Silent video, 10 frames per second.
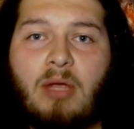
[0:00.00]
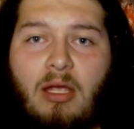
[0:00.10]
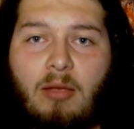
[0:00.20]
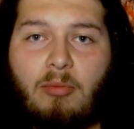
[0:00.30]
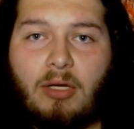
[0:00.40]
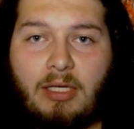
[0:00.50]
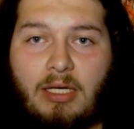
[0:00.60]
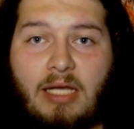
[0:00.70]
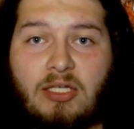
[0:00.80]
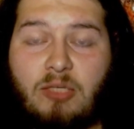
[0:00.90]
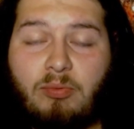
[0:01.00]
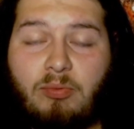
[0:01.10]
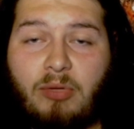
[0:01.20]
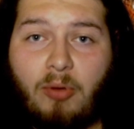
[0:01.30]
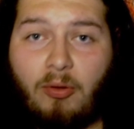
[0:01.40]
but in X she played
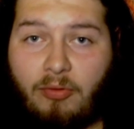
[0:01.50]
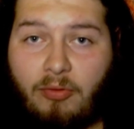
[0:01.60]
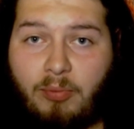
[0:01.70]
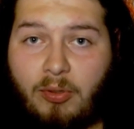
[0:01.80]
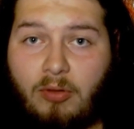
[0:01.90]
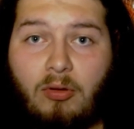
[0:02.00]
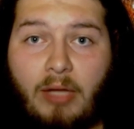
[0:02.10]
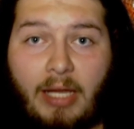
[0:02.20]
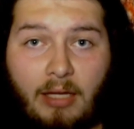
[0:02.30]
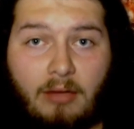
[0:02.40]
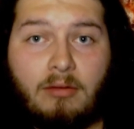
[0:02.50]
both Pearl and